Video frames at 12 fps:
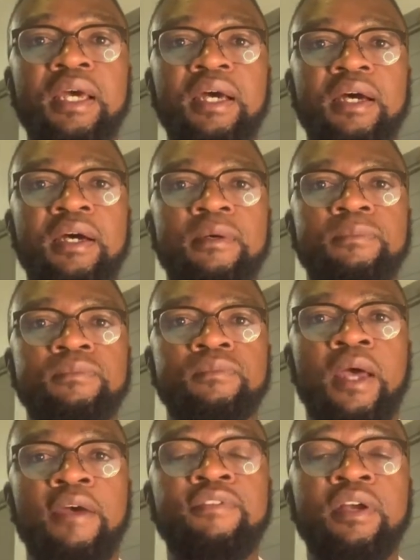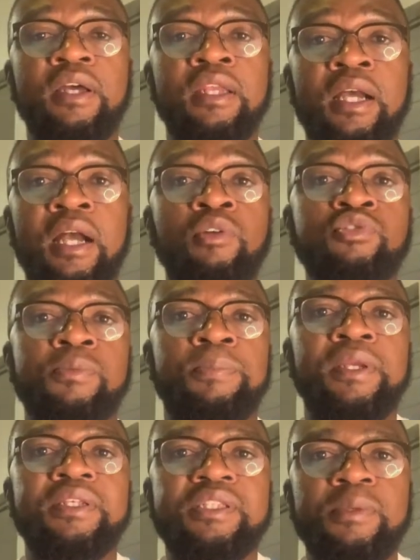having an
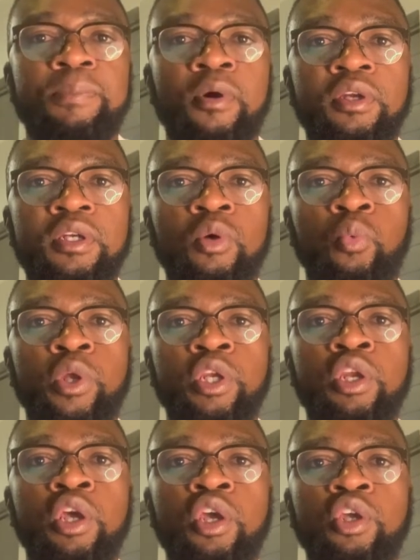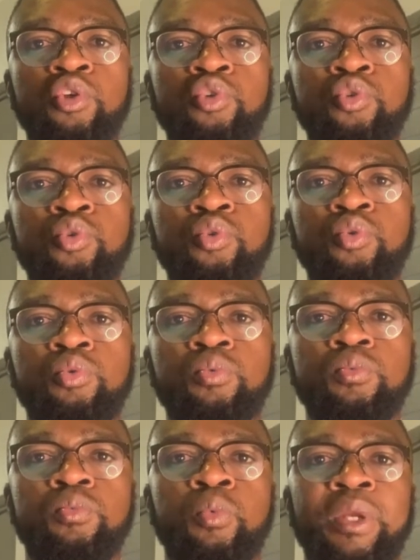accountability partner
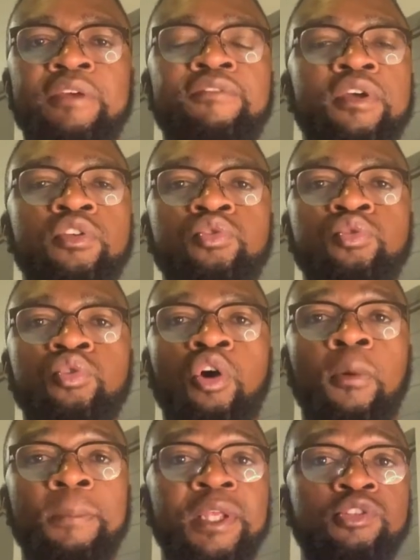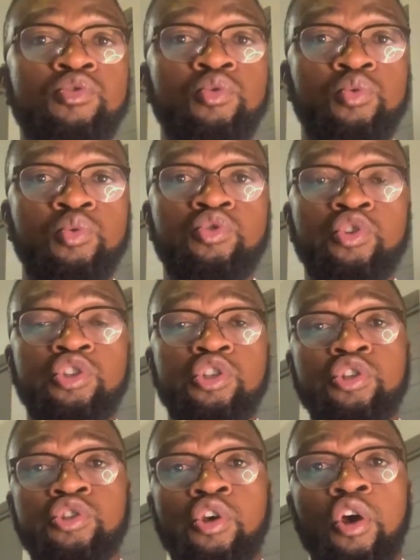whenever you are meant to do
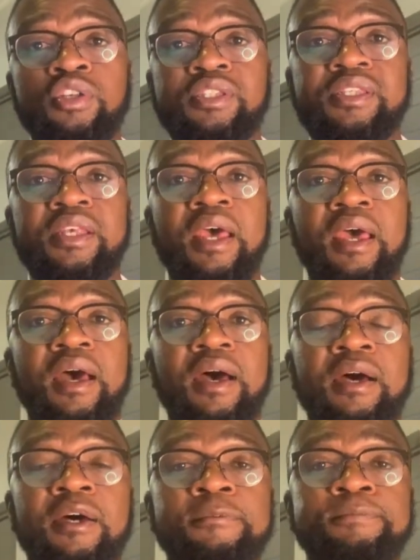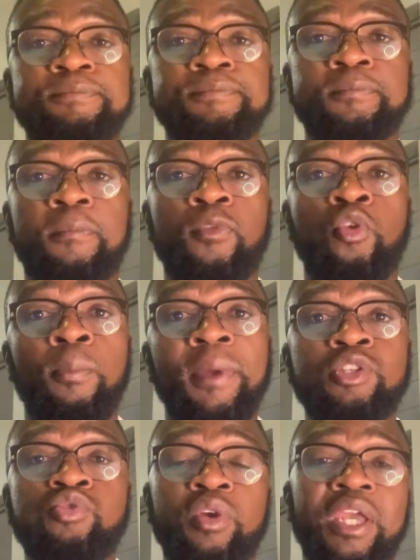certain tasks, your
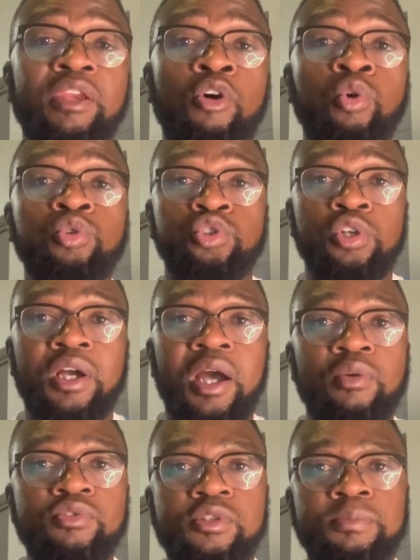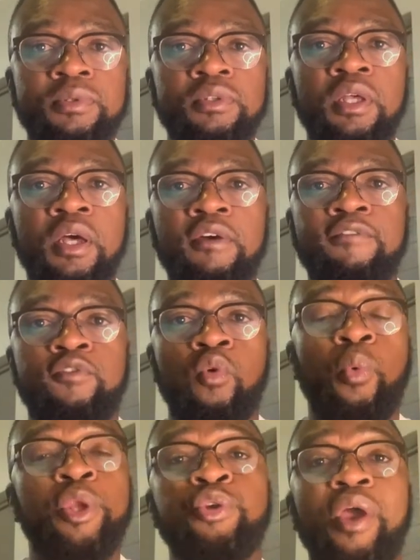mentor can hold you accountable for
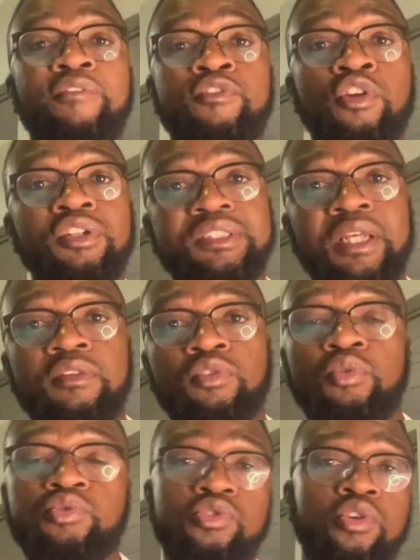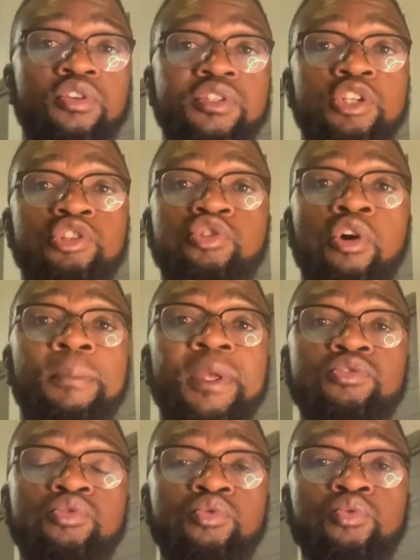when you have not done those tasks that you are
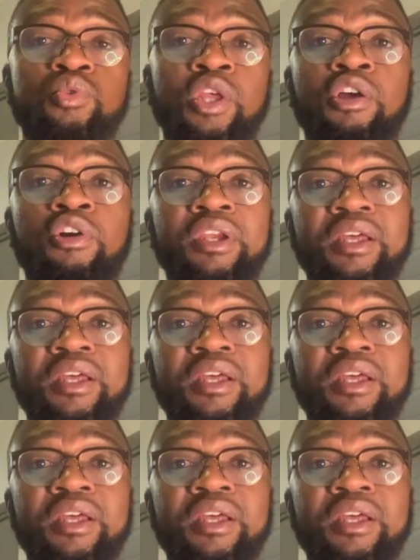meant to do, that are going to